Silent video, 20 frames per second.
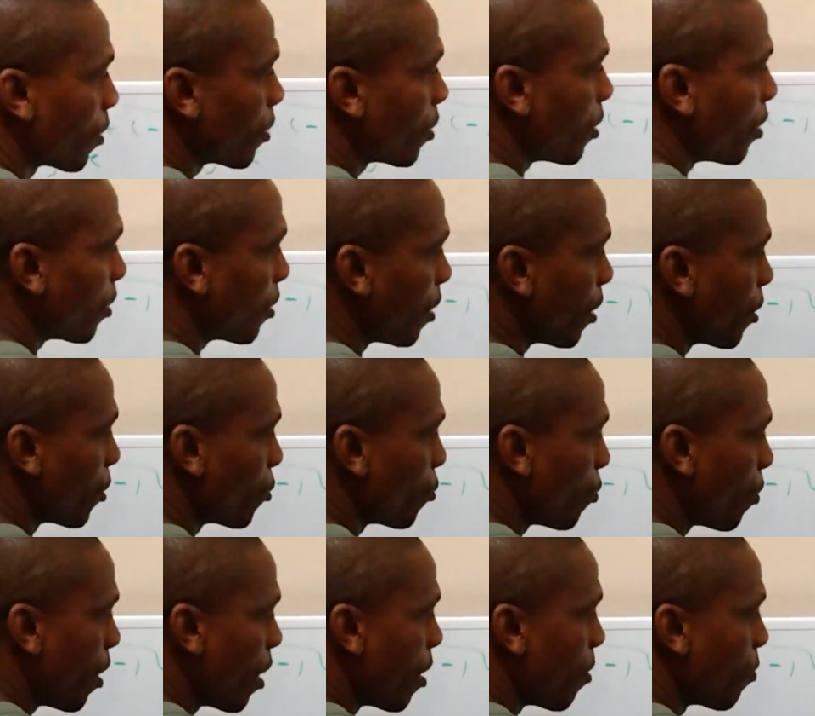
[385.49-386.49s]
Since the
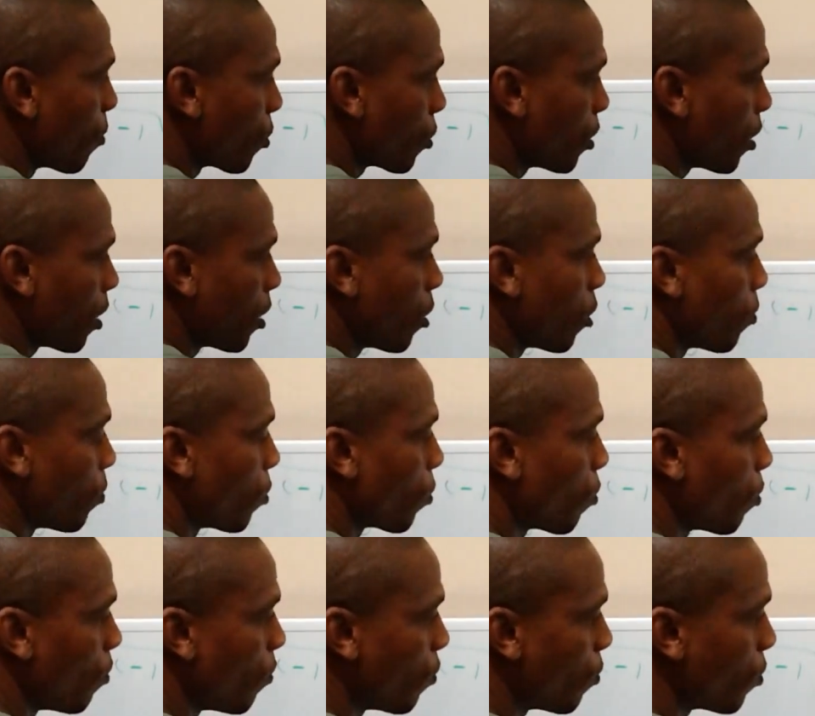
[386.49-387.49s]
2 m's there, they'll be
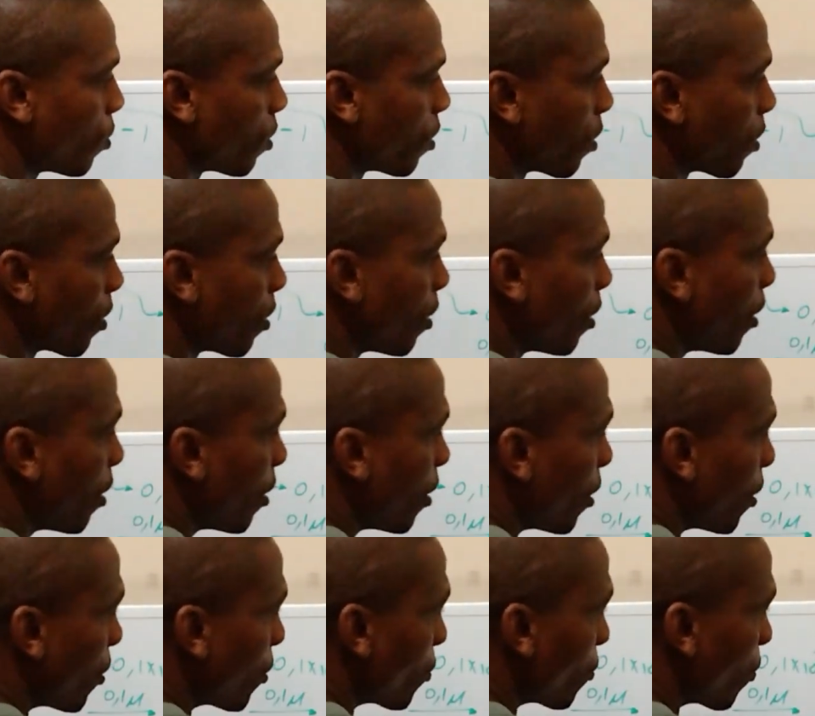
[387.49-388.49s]
confusing.
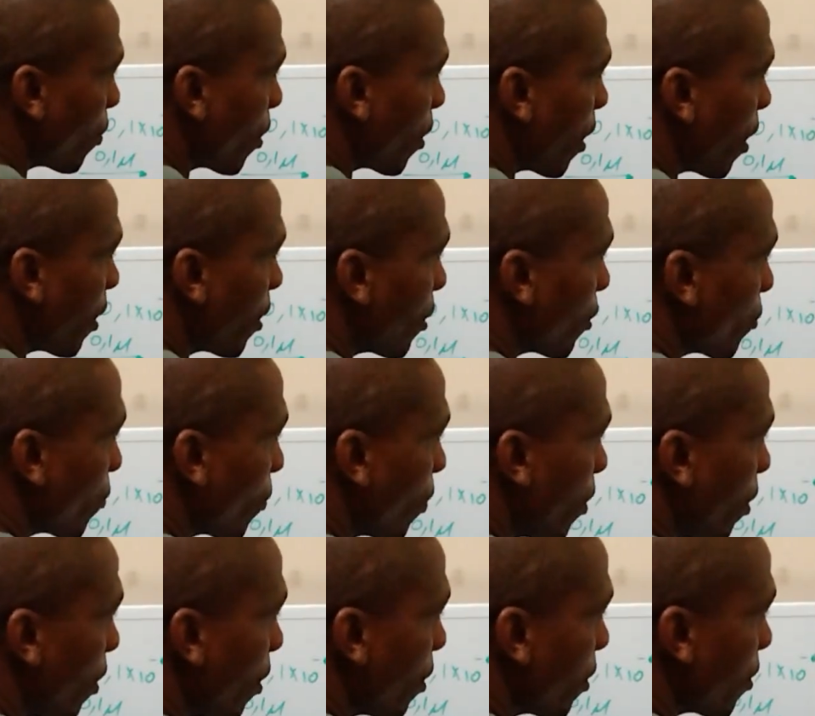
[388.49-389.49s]
So they write this
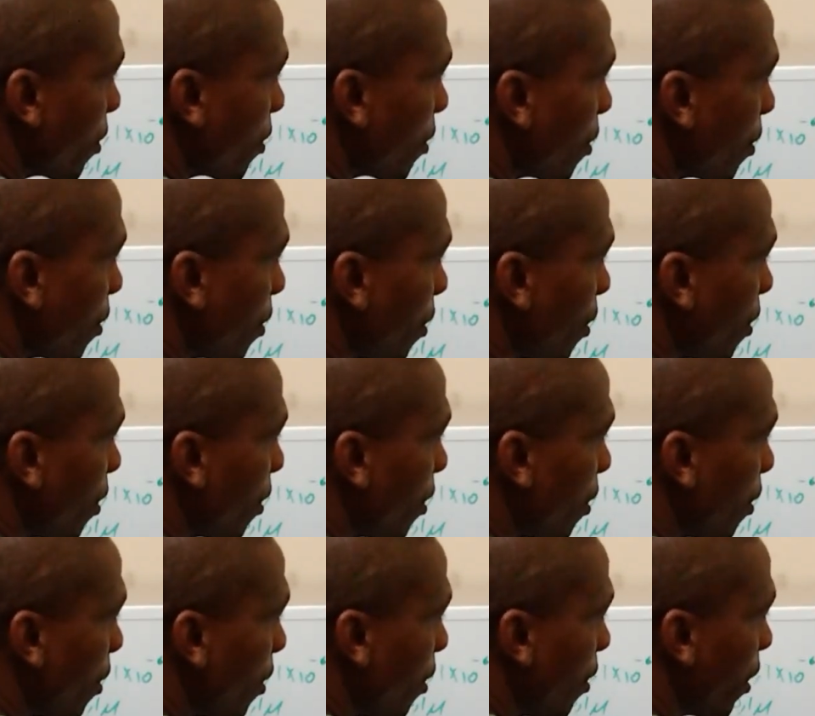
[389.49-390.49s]
one as
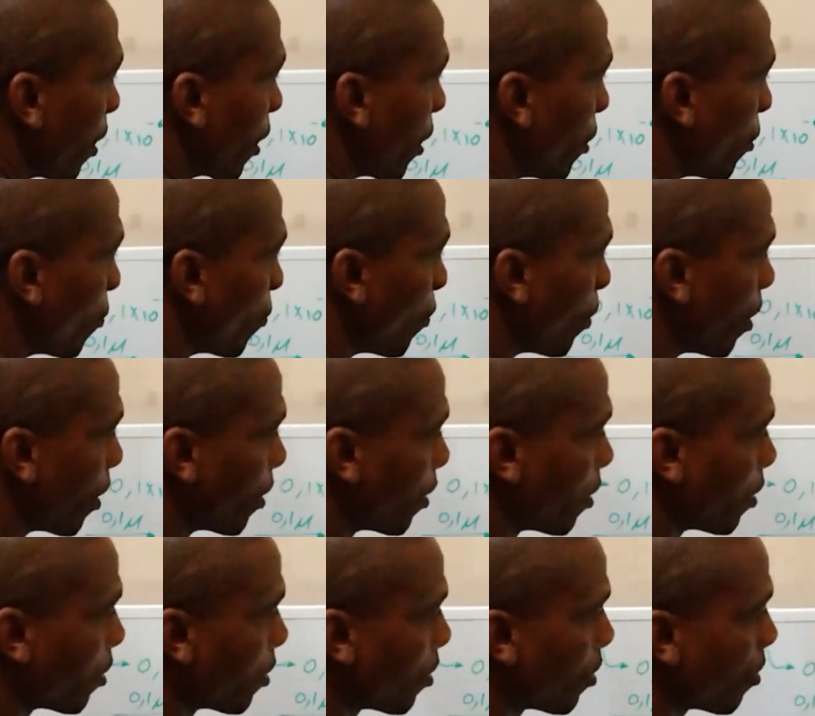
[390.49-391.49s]
like a U like
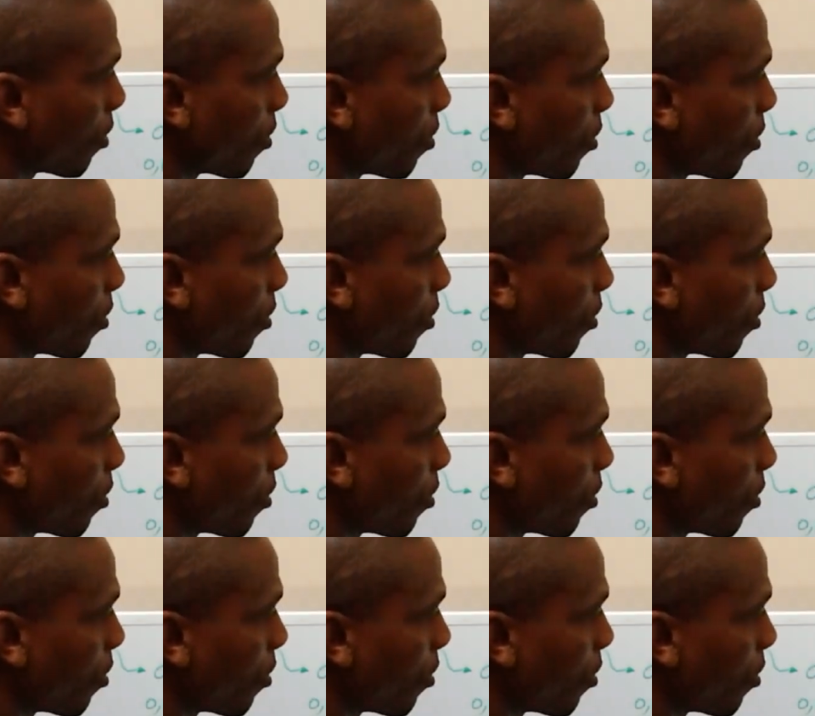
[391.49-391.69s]
this.